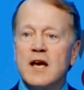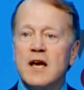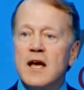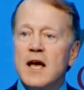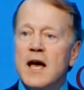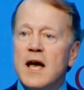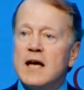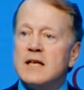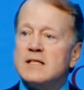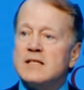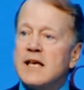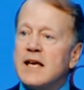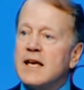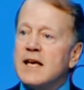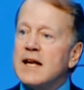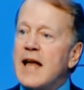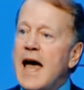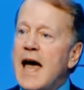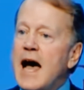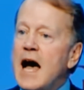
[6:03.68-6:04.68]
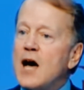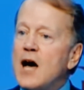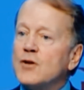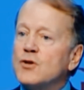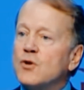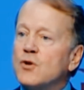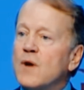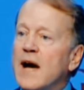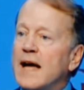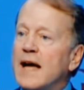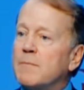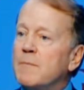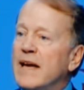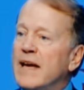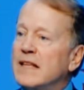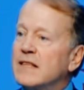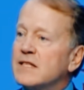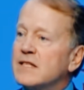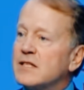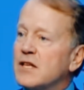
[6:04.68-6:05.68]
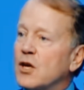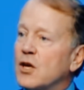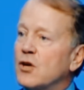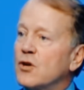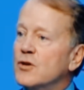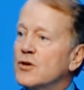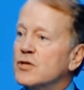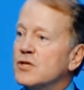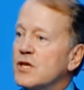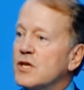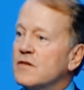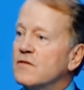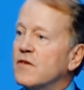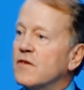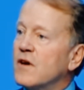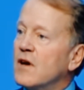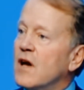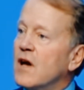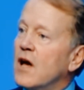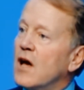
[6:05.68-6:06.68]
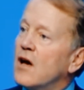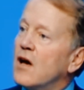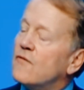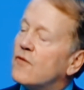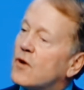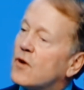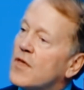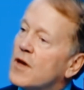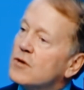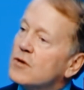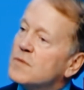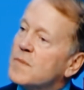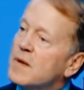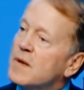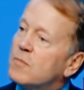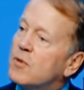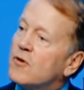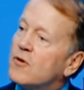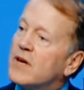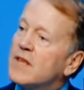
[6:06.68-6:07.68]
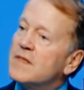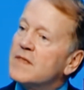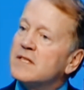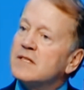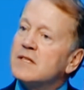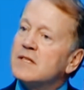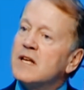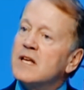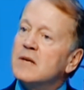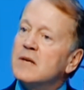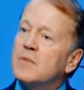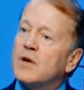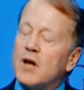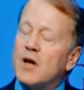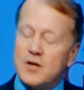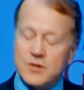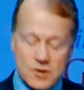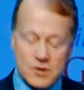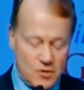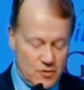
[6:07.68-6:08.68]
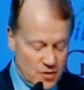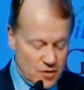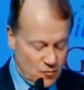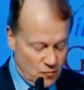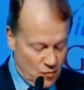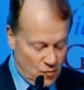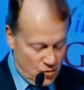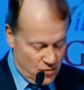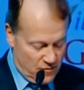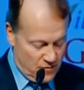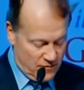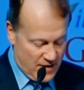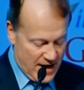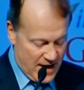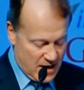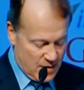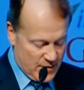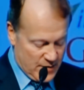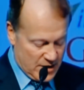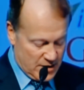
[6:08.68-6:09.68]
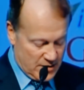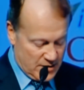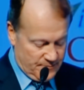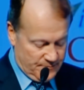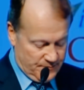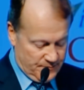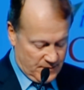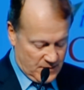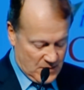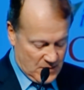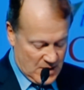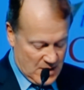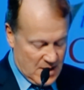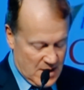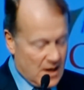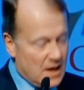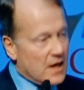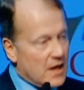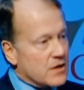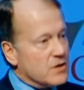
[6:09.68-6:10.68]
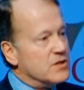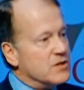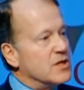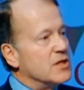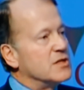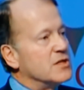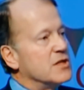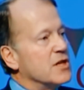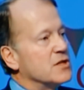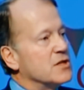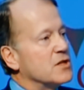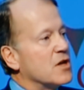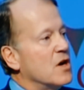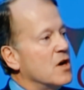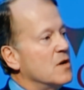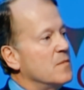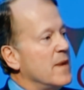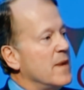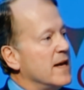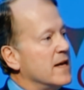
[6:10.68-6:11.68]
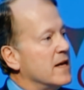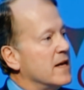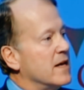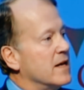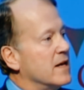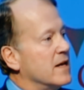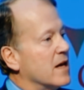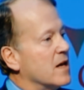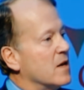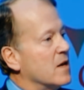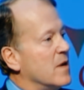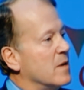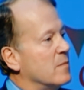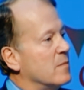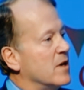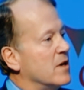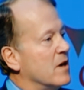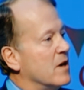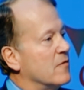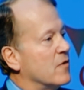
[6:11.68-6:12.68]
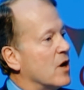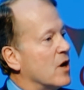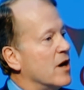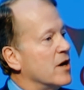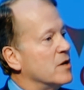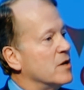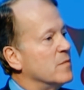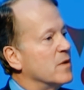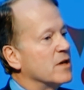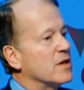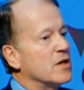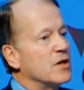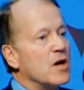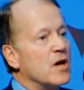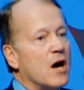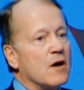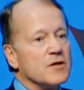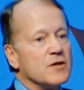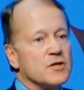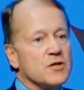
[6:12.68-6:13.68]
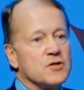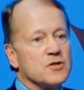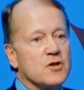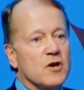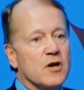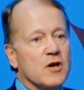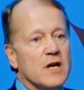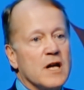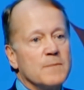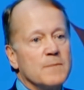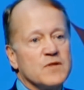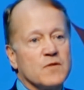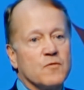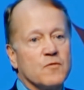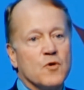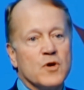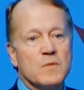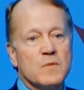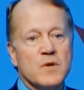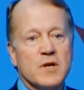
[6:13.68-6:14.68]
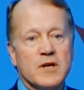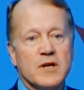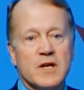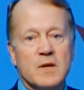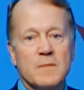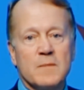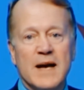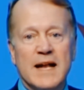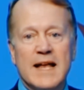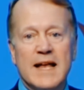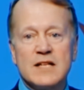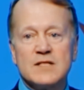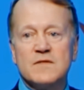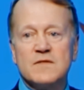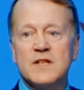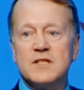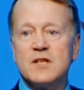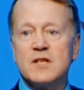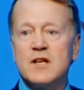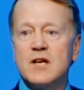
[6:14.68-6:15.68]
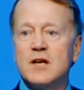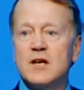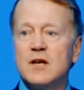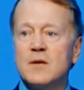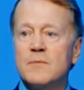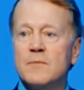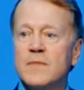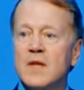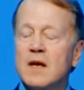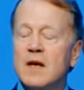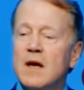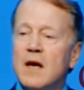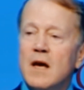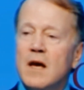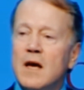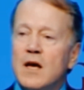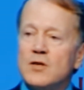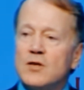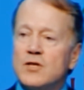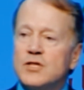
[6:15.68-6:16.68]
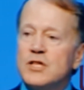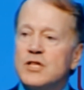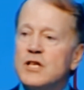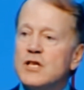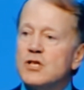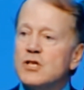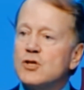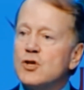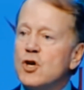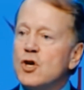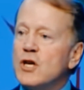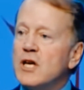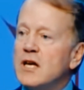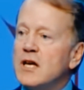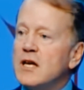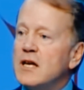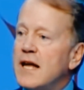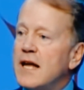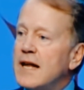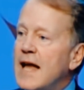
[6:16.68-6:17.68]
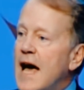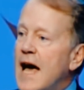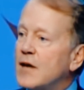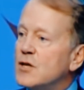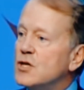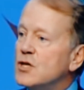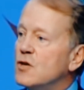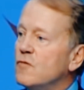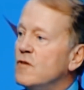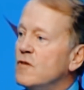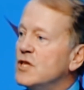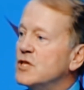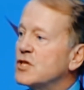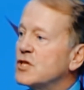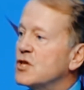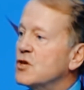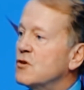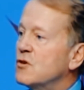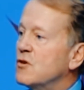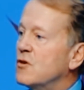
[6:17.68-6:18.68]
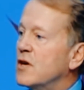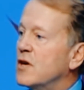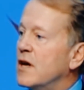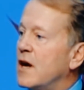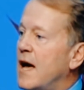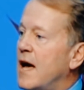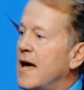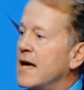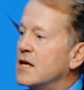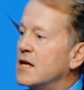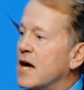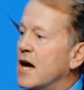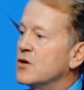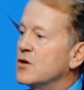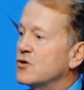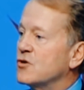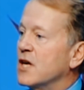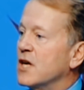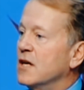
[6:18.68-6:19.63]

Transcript: saying how to make this inclusive for those people who are in the city, but also in the rural environment. You see Cisco making a commitment over $100 million to startups, $40 million in my last visit here. You see us looking at how do you reskill a country,